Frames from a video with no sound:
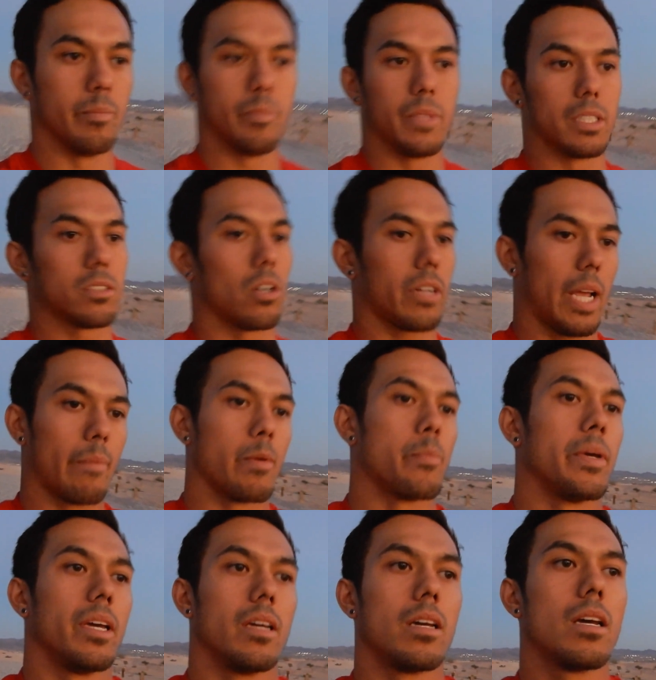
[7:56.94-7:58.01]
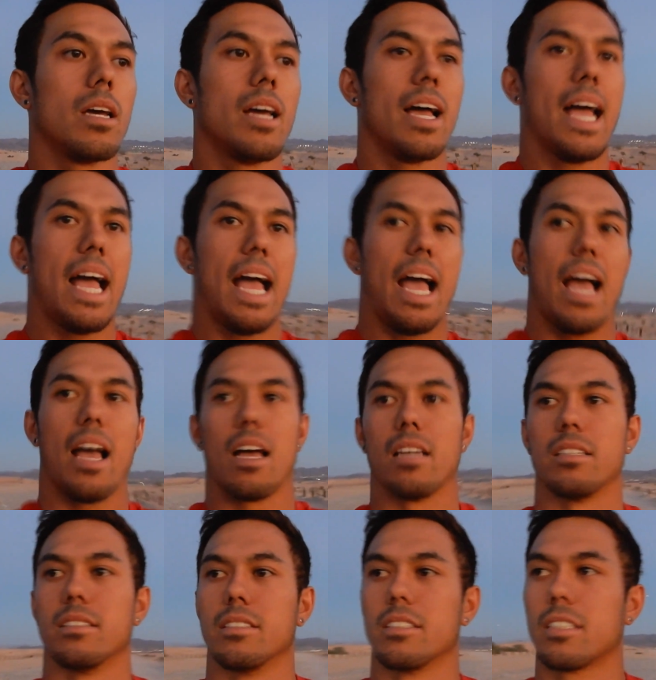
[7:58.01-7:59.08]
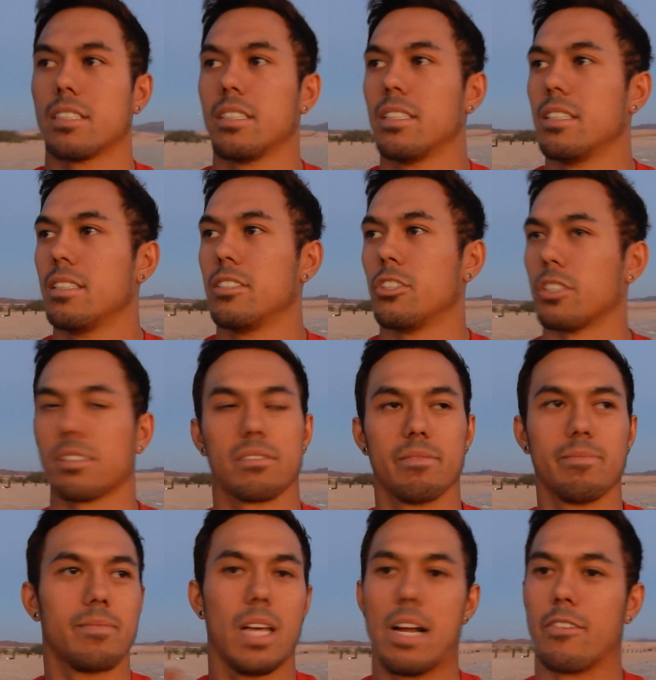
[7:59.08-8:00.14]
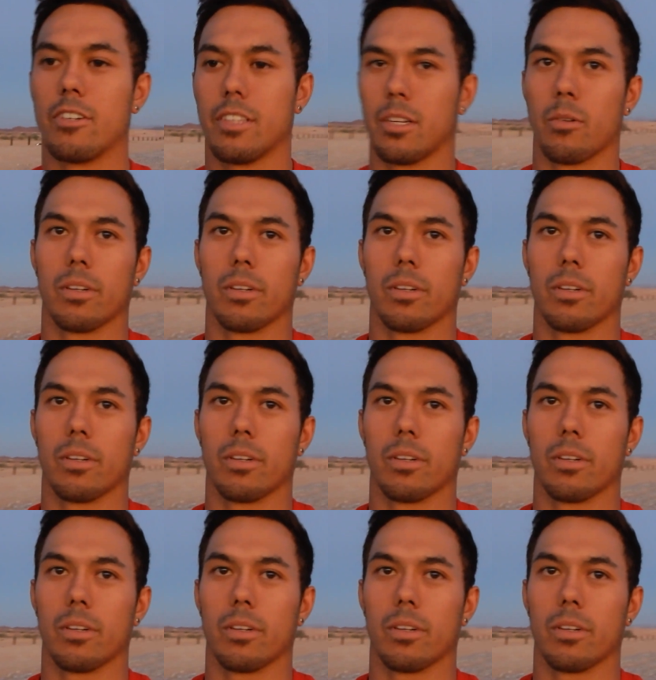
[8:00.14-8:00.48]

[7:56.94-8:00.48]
this all came to be, and just everything